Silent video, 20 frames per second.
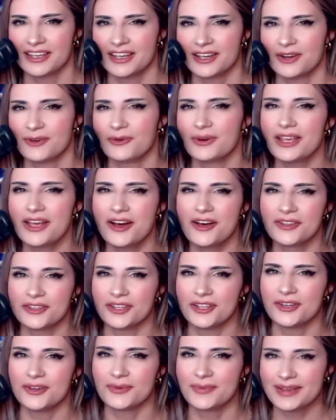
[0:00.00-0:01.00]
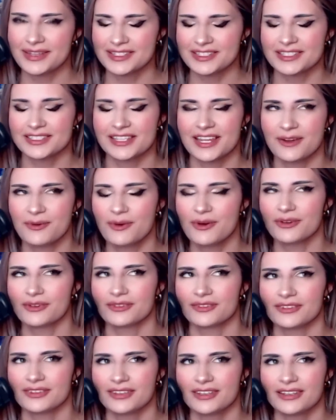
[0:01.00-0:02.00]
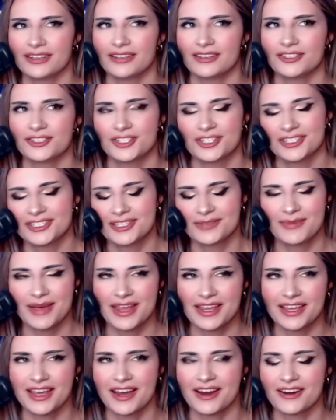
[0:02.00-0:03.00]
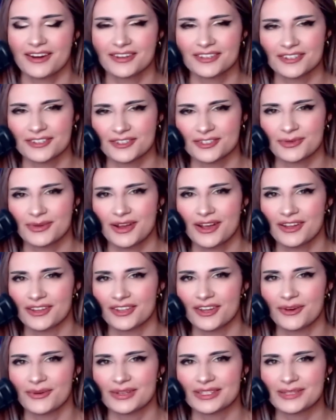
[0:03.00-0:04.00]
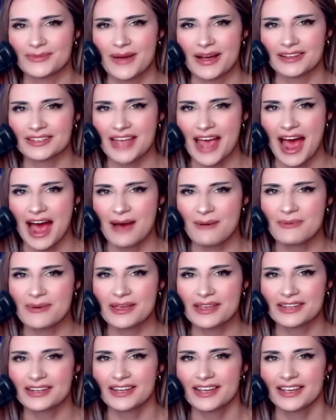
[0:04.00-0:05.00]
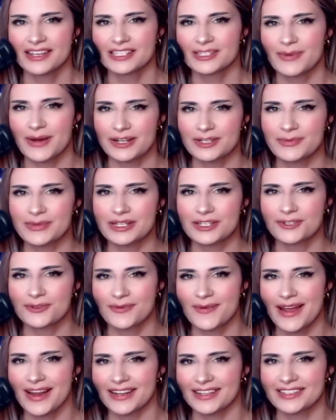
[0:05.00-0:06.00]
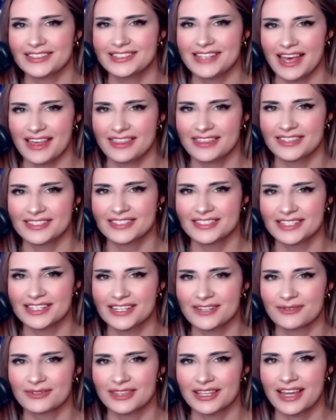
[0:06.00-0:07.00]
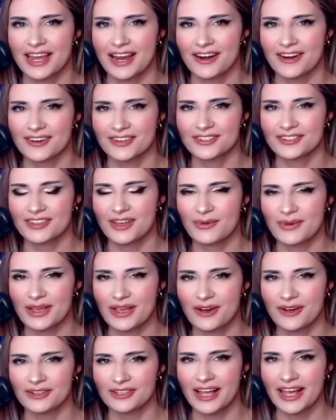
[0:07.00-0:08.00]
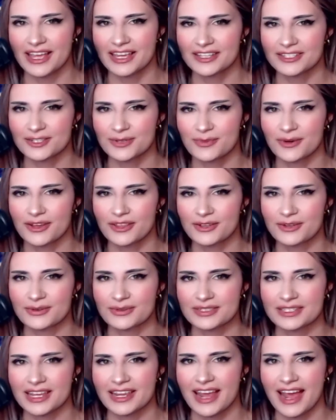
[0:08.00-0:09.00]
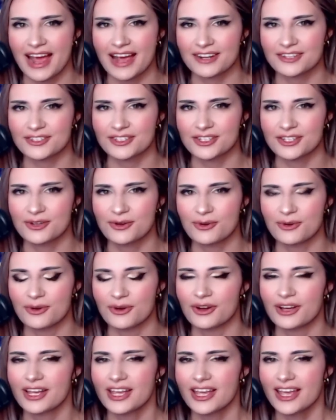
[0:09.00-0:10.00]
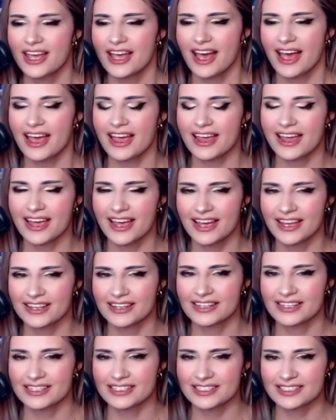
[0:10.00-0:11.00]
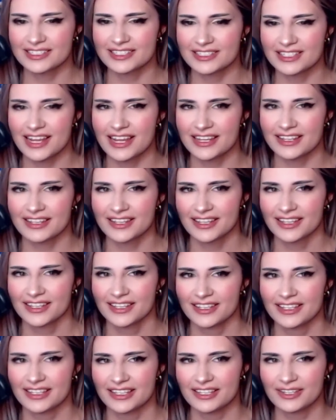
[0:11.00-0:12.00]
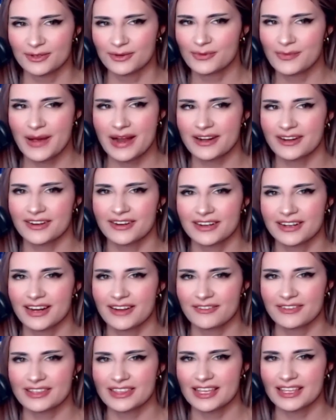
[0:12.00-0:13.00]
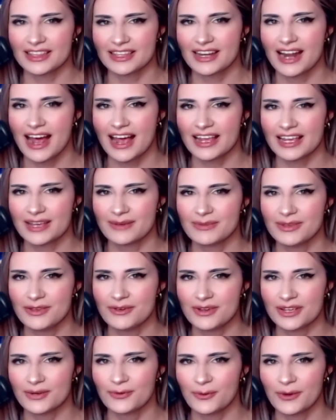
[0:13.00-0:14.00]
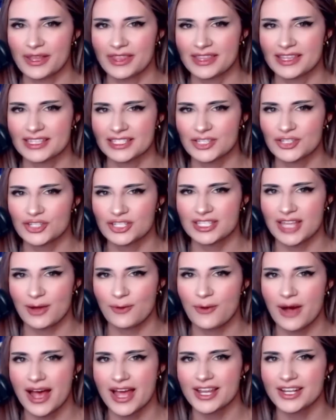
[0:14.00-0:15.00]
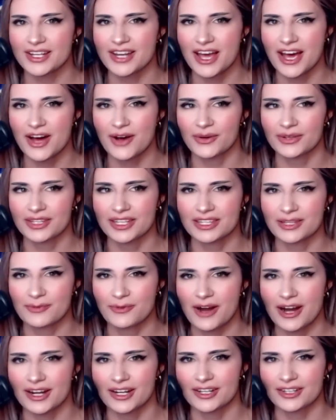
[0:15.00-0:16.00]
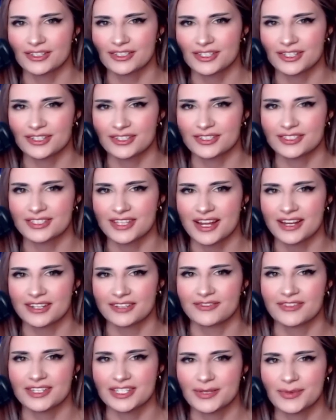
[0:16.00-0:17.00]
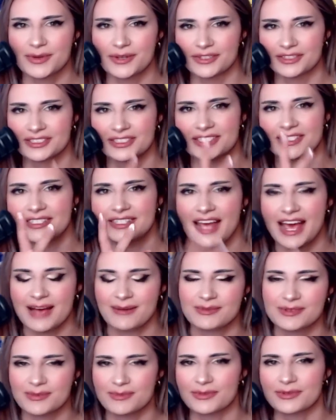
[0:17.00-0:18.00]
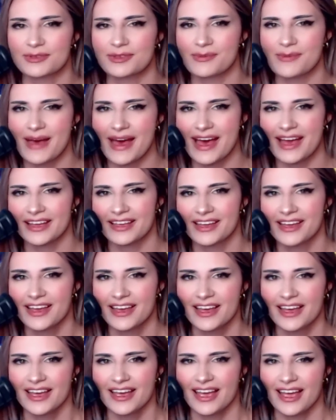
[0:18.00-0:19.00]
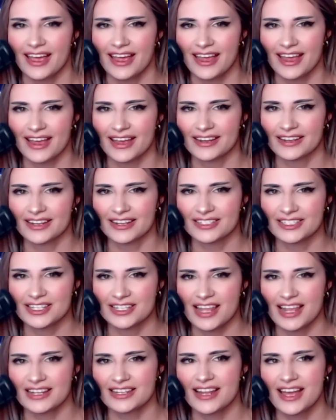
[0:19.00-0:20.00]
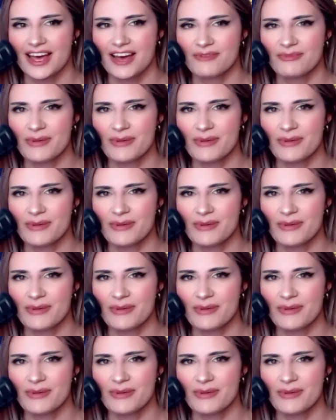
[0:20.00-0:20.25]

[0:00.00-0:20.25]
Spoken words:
we all knew because it's like, well, she's the main character, so we all know what's about to happen. It's about to be a dramatic death scene with a character that we all like because her brother was, like, actually cool. And he's just like, you're better at everything than I am. You can win this. And she's like, what? No. And then the predator turns on invisible and stabs him through the back. And she's like, no, my